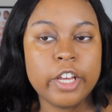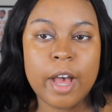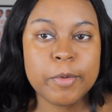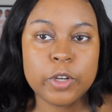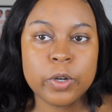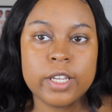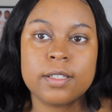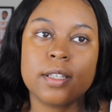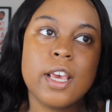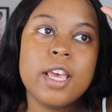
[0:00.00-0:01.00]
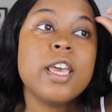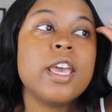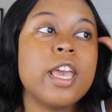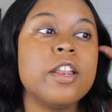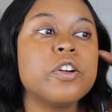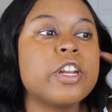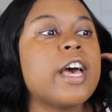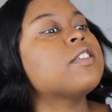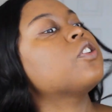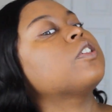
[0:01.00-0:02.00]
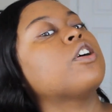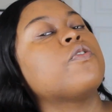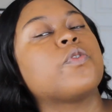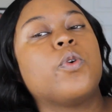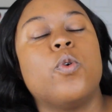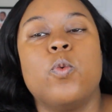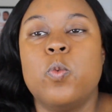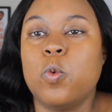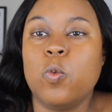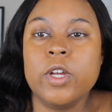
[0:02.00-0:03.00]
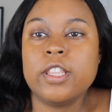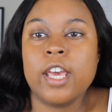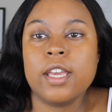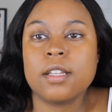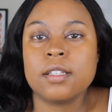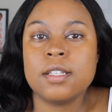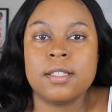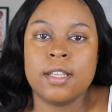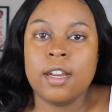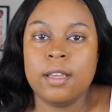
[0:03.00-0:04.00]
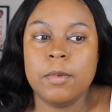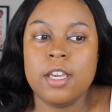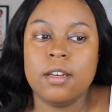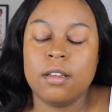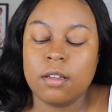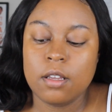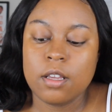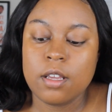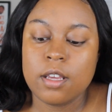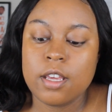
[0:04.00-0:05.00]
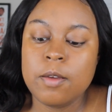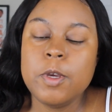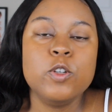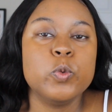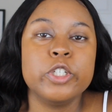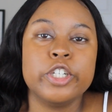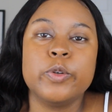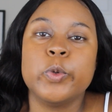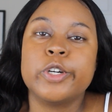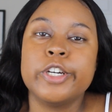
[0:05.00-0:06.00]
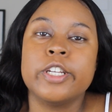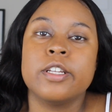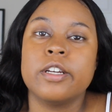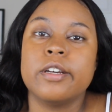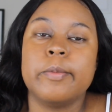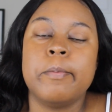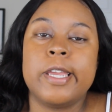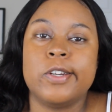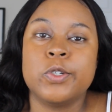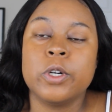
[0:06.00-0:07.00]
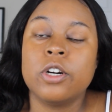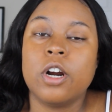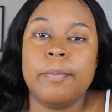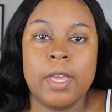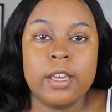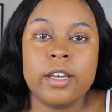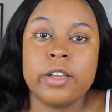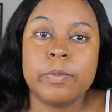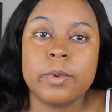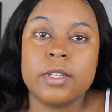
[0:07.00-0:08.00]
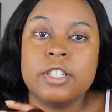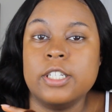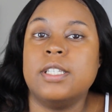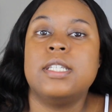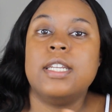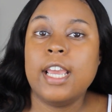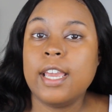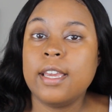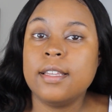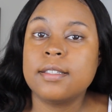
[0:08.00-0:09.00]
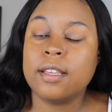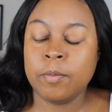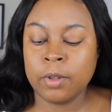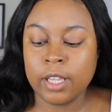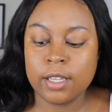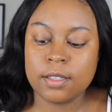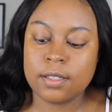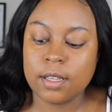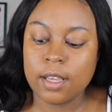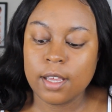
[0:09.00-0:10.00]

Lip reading: I'm gonna crease. And you're gonna ask yourself, what the heck does setting mean? It means we're gonna make sure our makeup just stays in place.